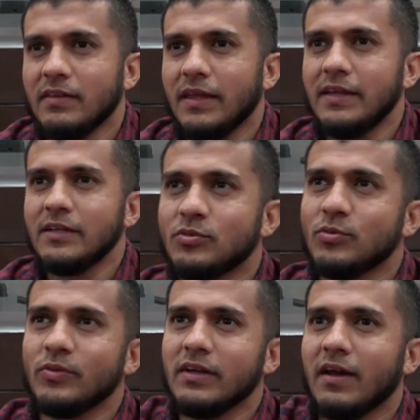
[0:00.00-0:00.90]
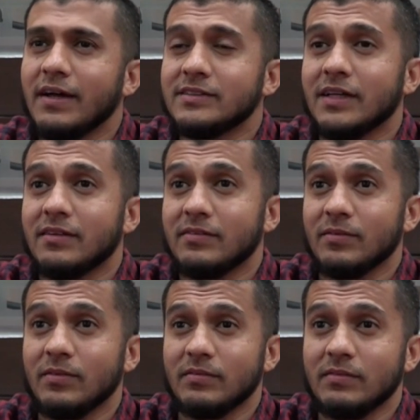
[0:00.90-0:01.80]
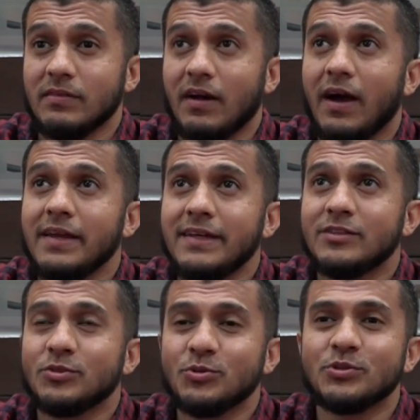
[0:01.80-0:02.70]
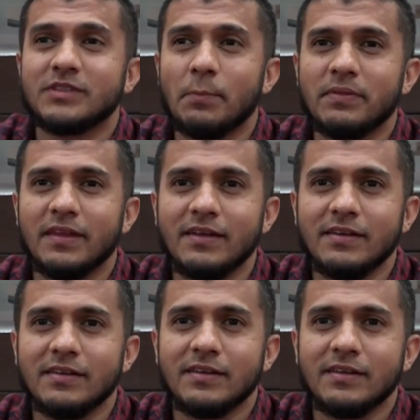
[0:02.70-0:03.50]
They to realize that I need to do something